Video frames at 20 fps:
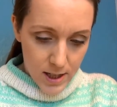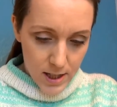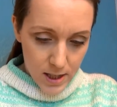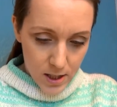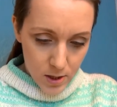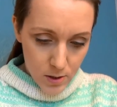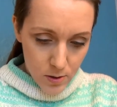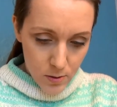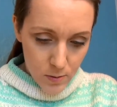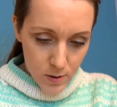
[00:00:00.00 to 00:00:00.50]

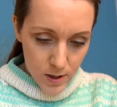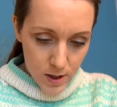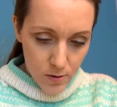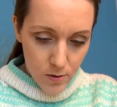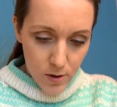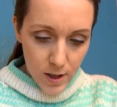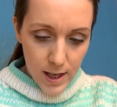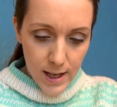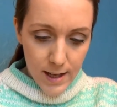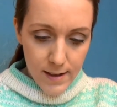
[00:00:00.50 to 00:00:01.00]
as
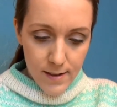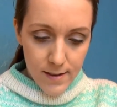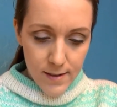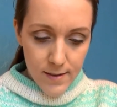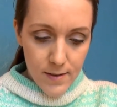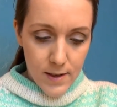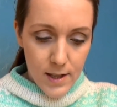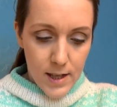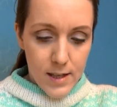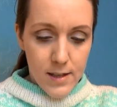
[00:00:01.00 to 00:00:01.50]
well
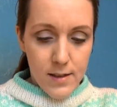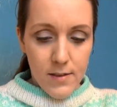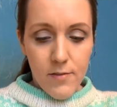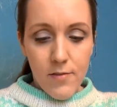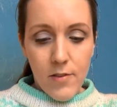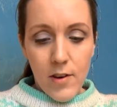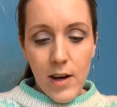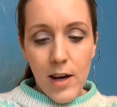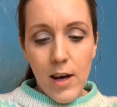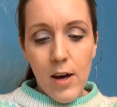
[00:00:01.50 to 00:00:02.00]
yes it's a
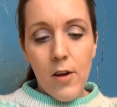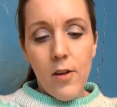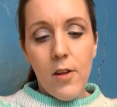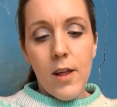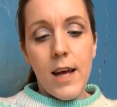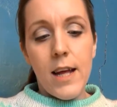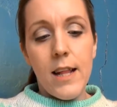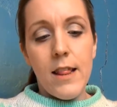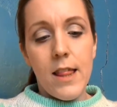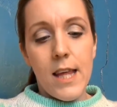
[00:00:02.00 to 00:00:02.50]

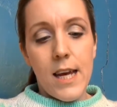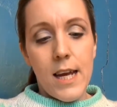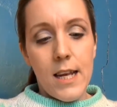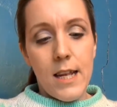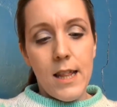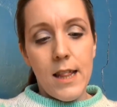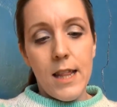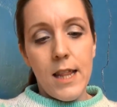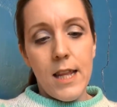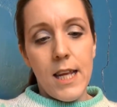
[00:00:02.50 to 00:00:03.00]
file and
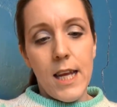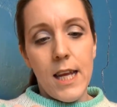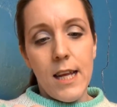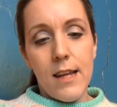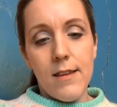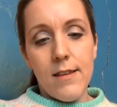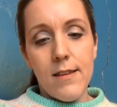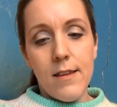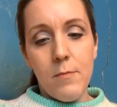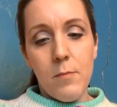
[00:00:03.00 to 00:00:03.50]
then
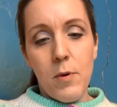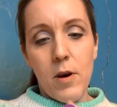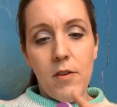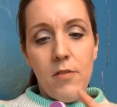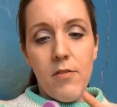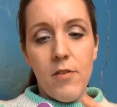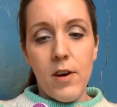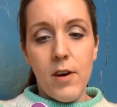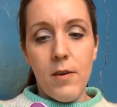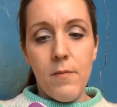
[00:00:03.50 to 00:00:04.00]
it's the
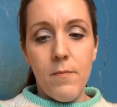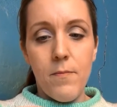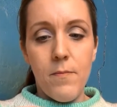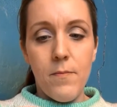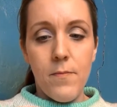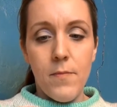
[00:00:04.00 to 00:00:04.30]
buffer